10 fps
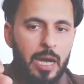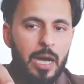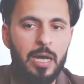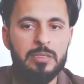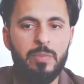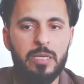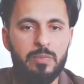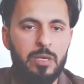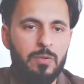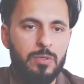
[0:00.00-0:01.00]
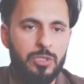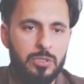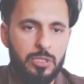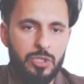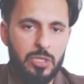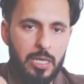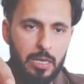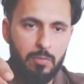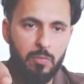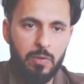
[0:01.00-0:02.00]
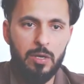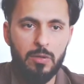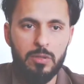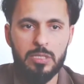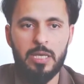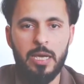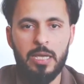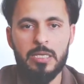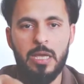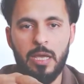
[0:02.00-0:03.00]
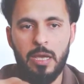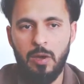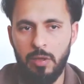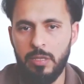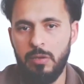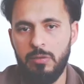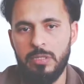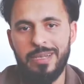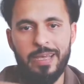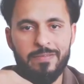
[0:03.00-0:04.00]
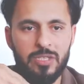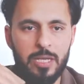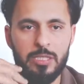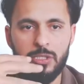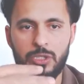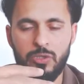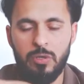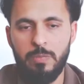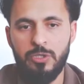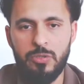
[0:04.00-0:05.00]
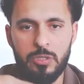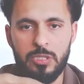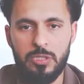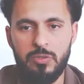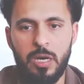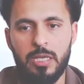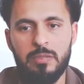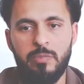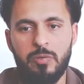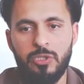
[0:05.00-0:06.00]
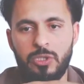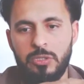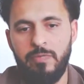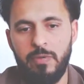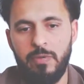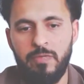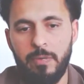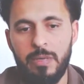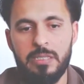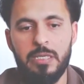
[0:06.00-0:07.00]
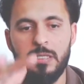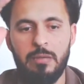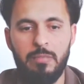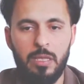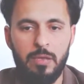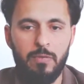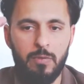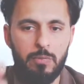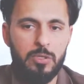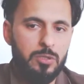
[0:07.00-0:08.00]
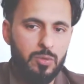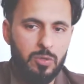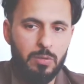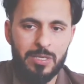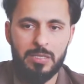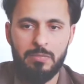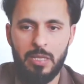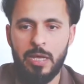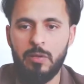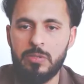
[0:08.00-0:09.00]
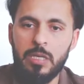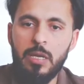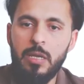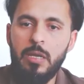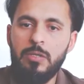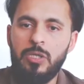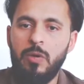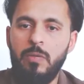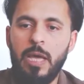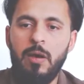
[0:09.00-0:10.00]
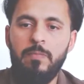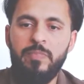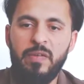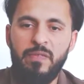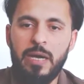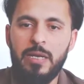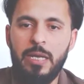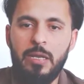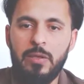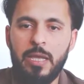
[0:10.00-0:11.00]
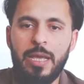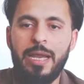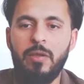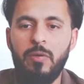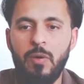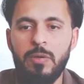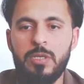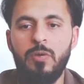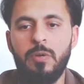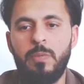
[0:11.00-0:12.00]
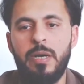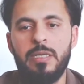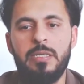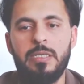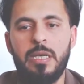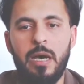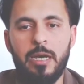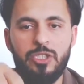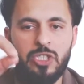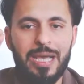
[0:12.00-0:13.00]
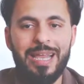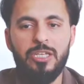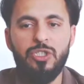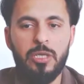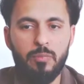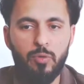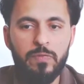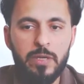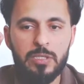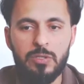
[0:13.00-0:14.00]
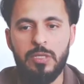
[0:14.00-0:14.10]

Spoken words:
ask me as many questions as you can right on the side on this live chat. This is your opportunity to ask me questions if I'm missing something, if you want me to talk about something else. So now finally looking at gold prices are challenging, moving to